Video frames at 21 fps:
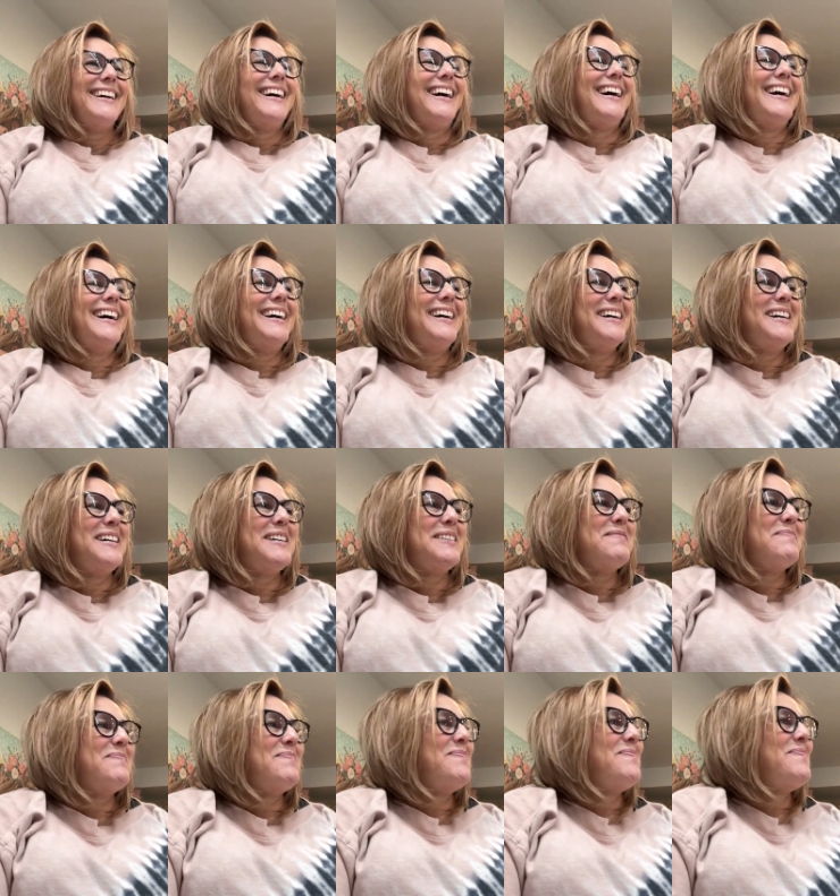
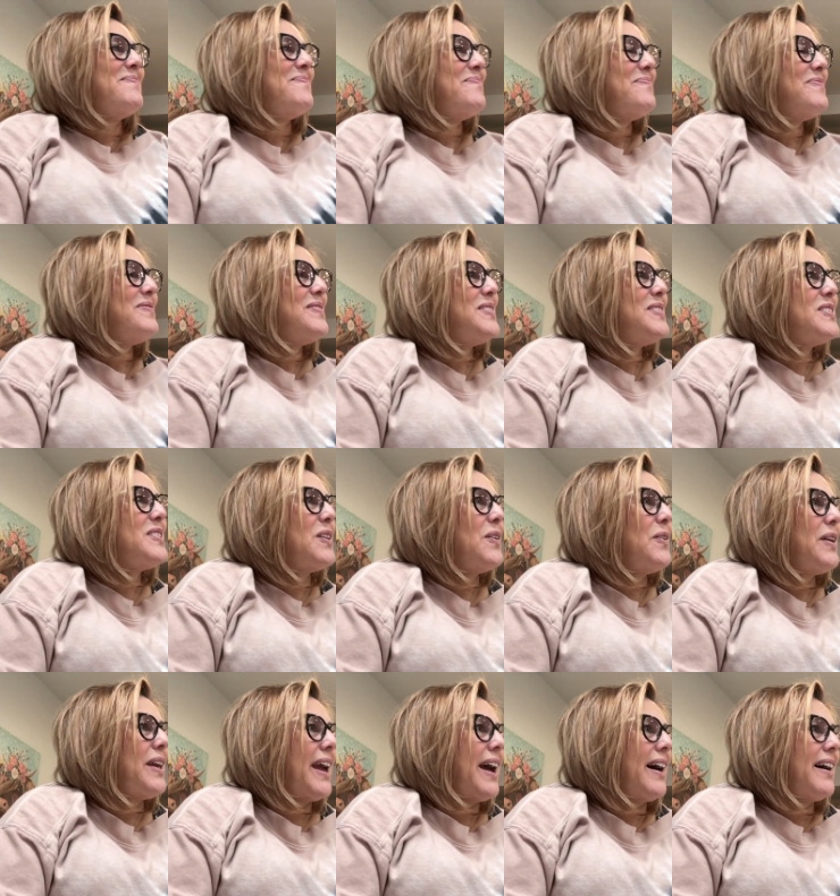Um, so
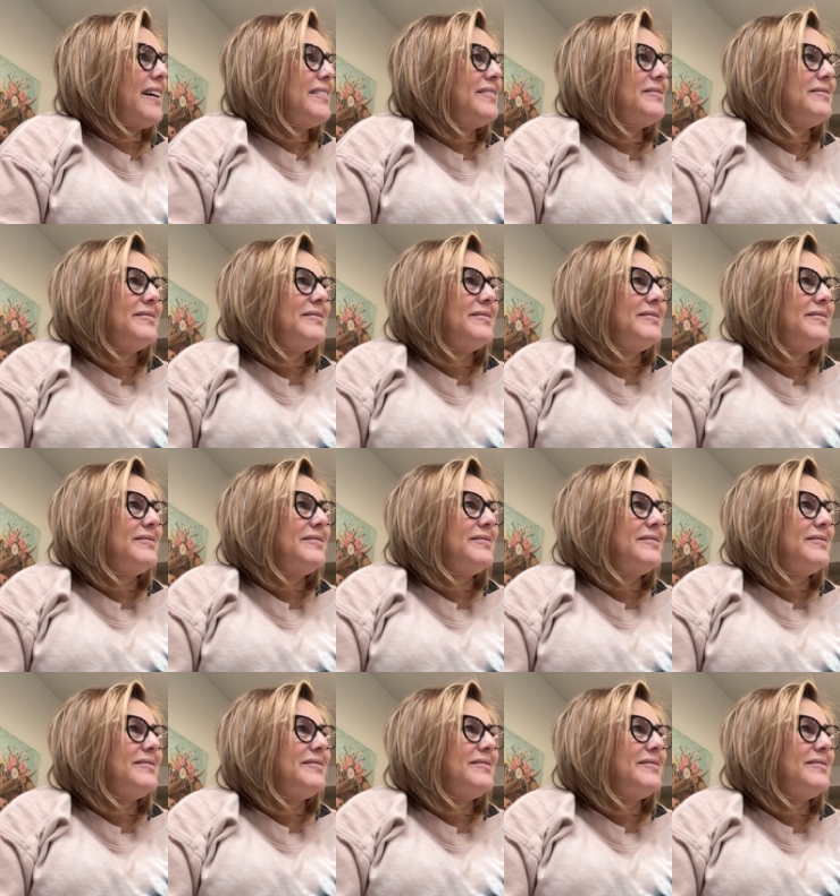yeah,